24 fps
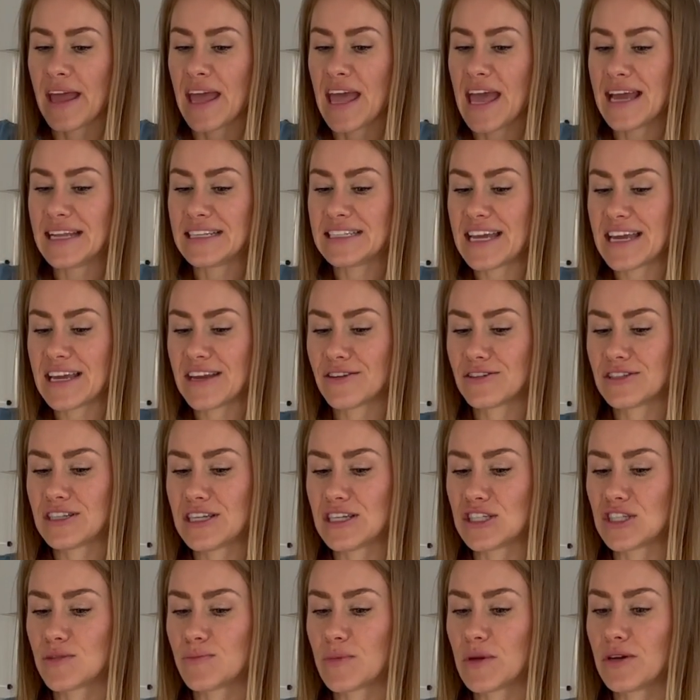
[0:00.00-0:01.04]
and take your
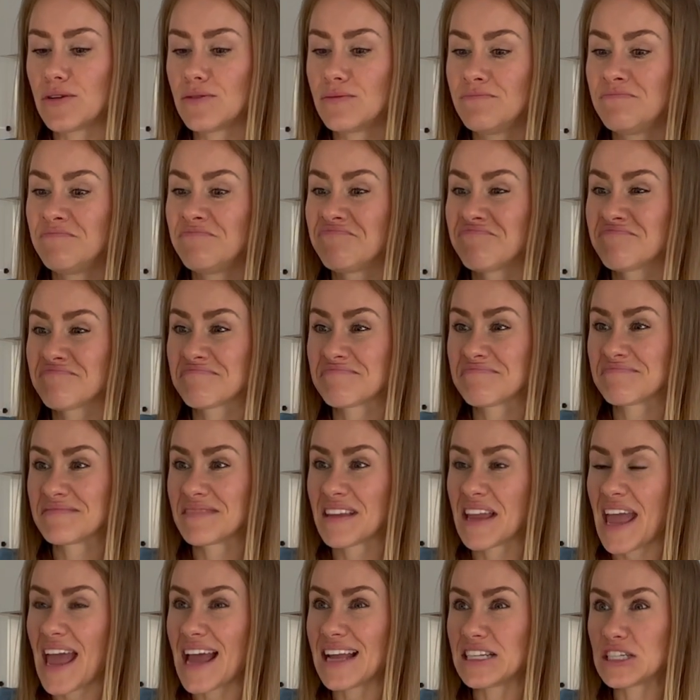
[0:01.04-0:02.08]
teaspoon
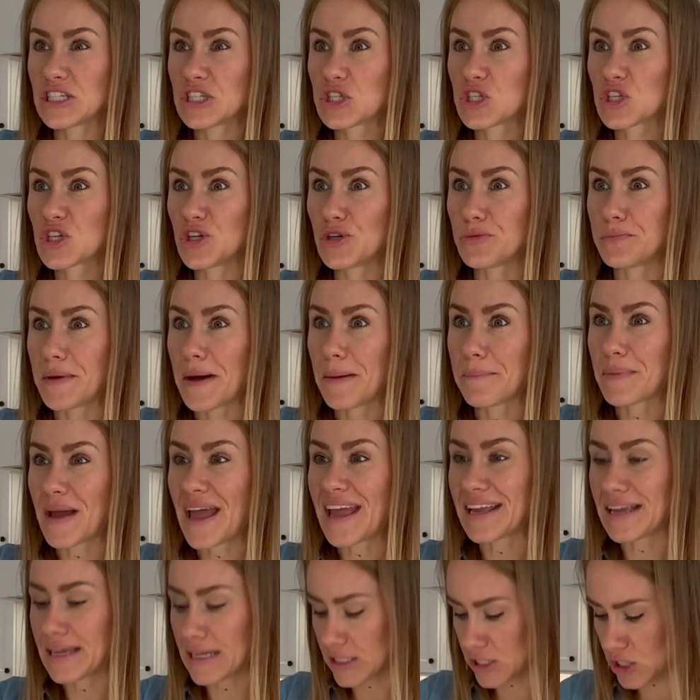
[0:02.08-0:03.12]
and just scoop up
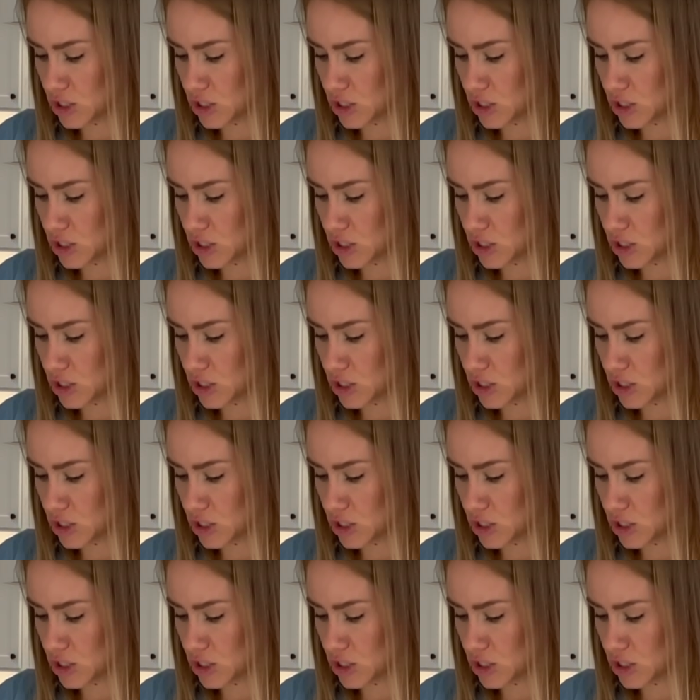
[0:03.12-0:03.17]
and get a